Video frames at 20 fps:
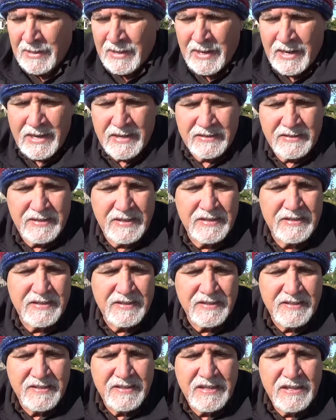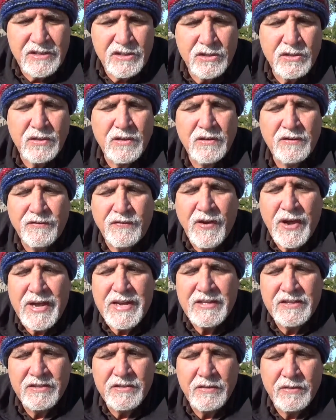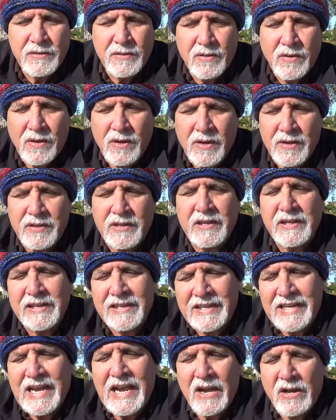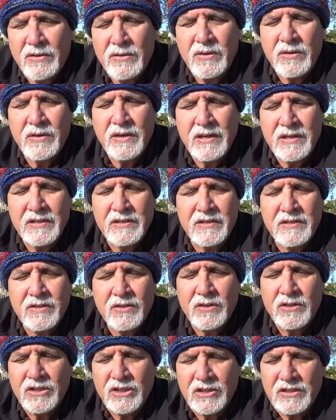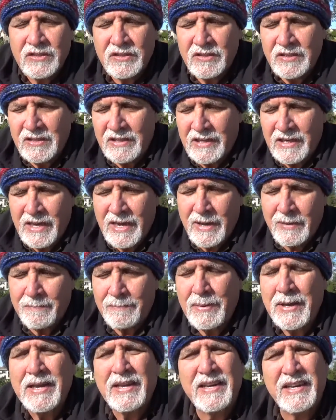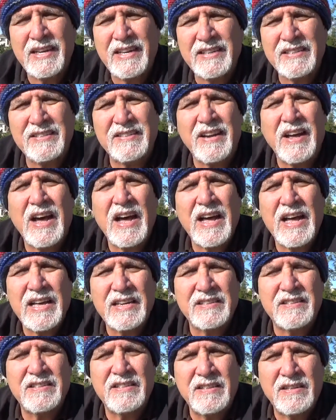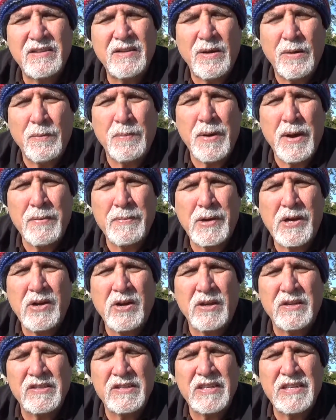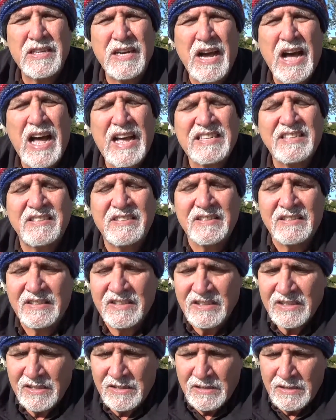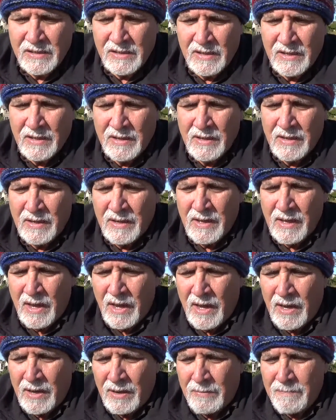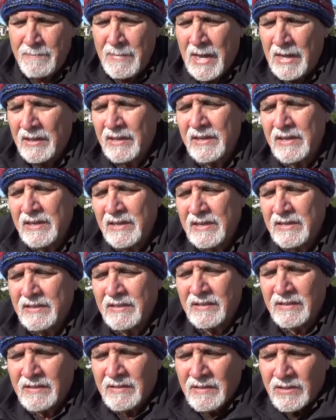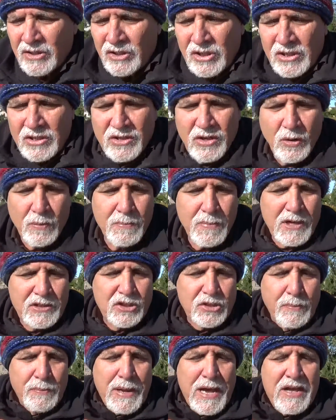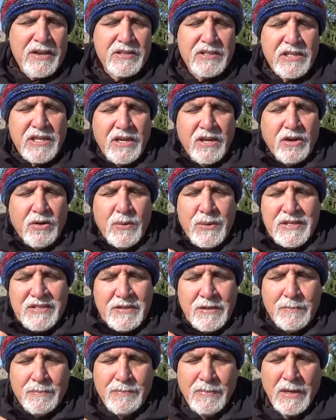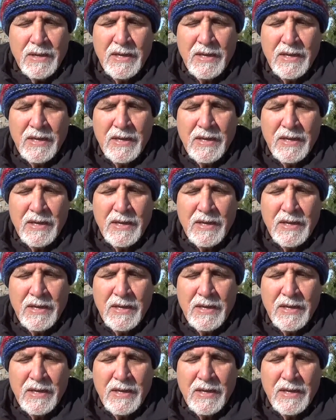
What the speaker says: as his senior advisor on the counterinsurgency campaign against, as Obama calls it, ISIL. Malley should know much about terrorism,